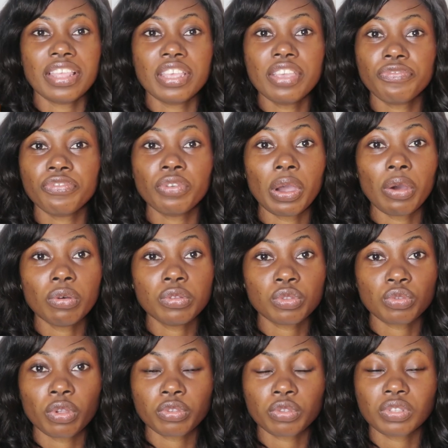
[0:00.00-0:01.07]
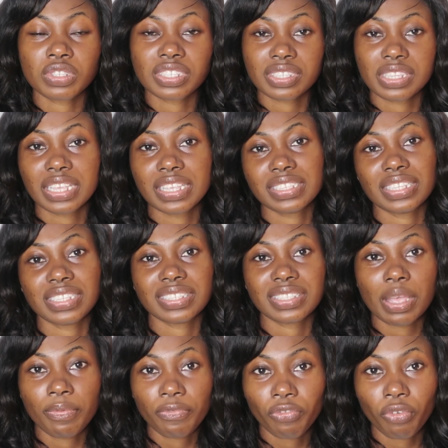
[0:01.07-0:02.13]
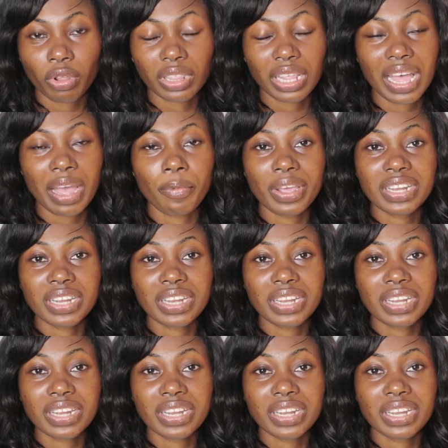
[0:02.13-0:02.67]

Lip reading: If you want to also take it a step further,